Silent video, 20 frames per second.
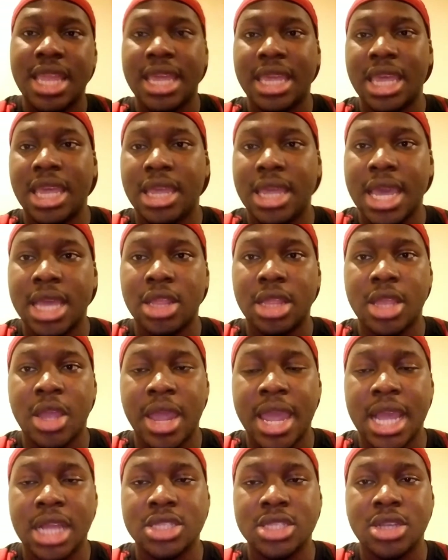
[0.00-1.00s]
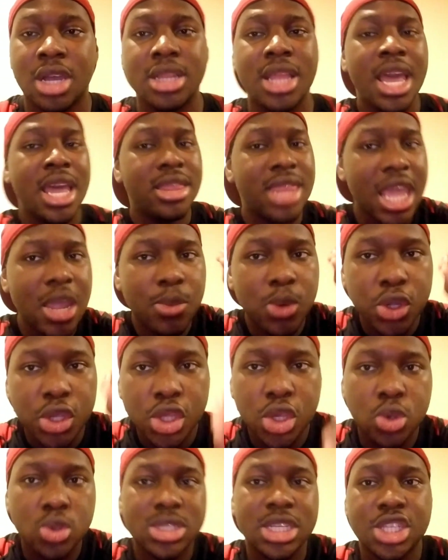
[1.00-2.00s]
they can get their hands on, they will
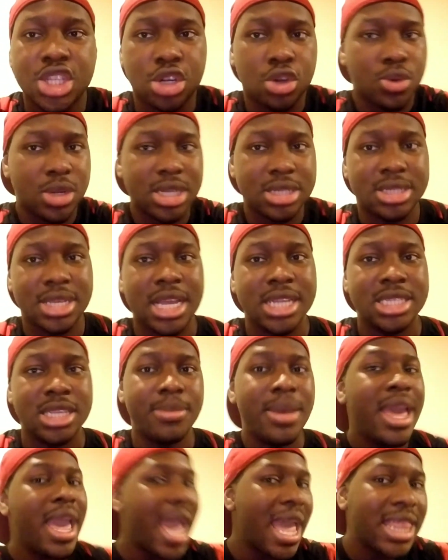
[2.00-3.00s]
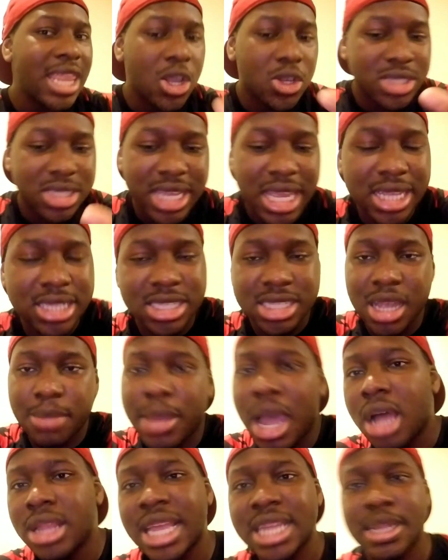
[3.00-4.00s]
use it to criticize them, and they'll say
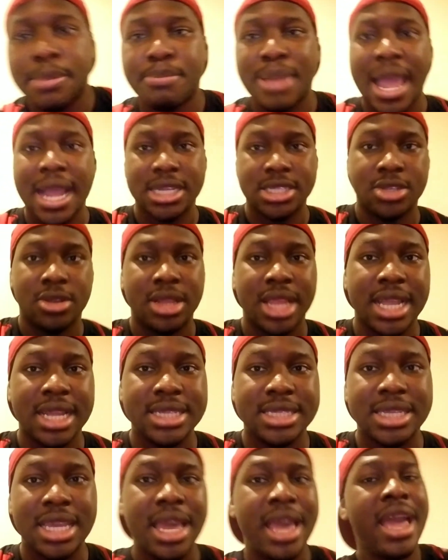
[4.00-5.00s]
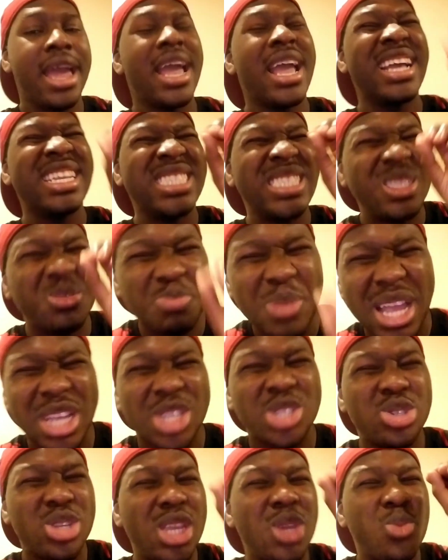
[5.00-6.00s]
somehow that impacts their legacy,
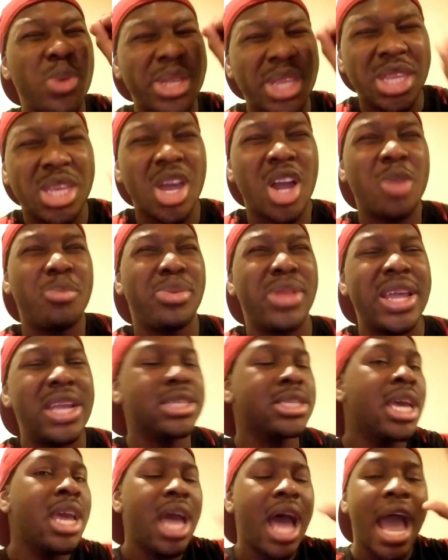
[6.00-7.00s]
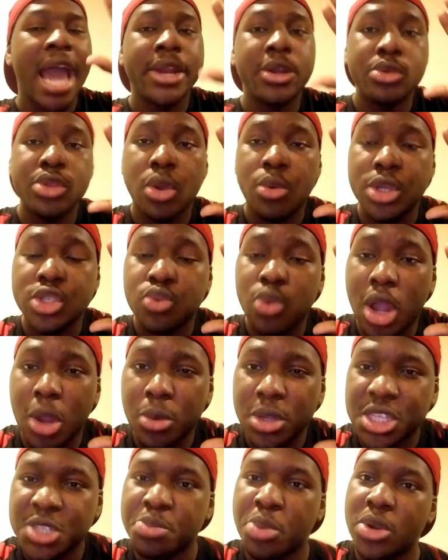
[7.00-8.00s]
especially with young players. I don't know what's wrong
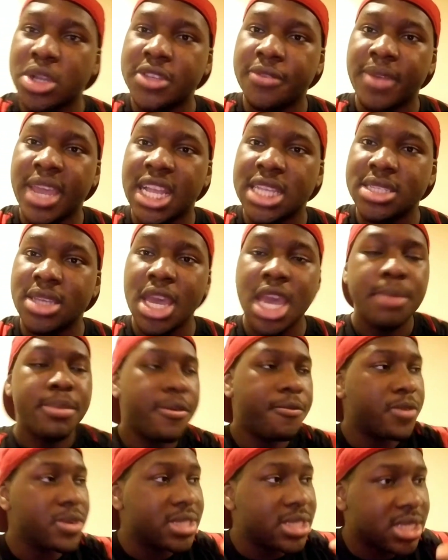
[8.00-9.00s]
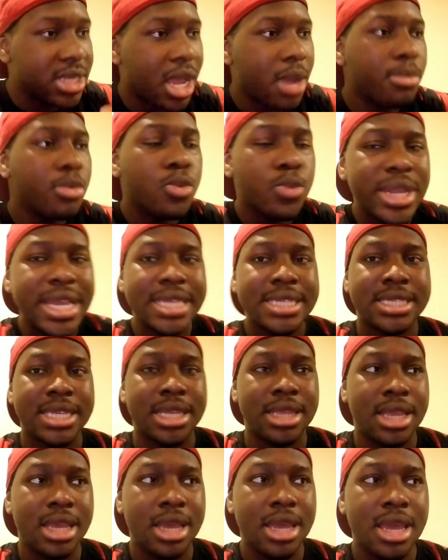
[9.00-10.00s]
with sports fans, but for some reason,